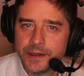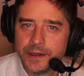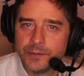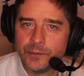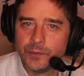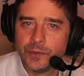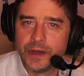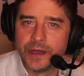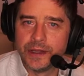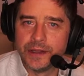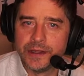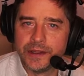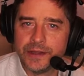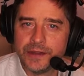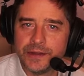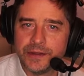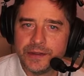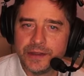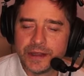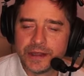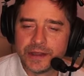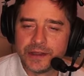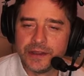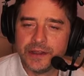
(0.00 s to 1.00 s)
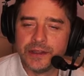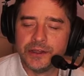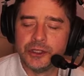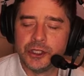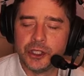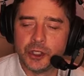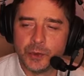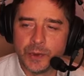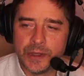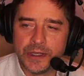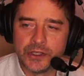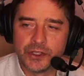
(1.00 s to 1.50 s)
where you
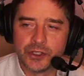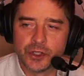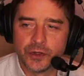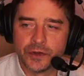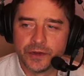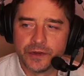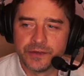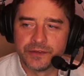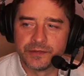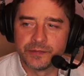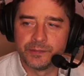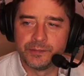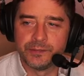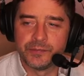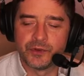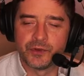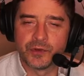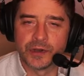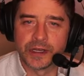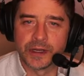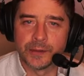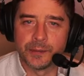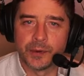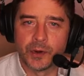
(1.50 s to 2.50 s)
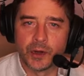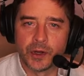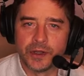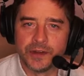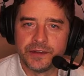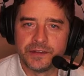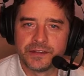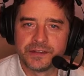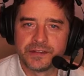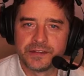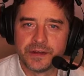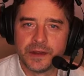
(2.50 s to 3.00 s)
knew each other's trigger
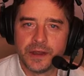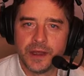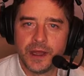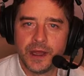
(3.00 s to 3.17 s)
points.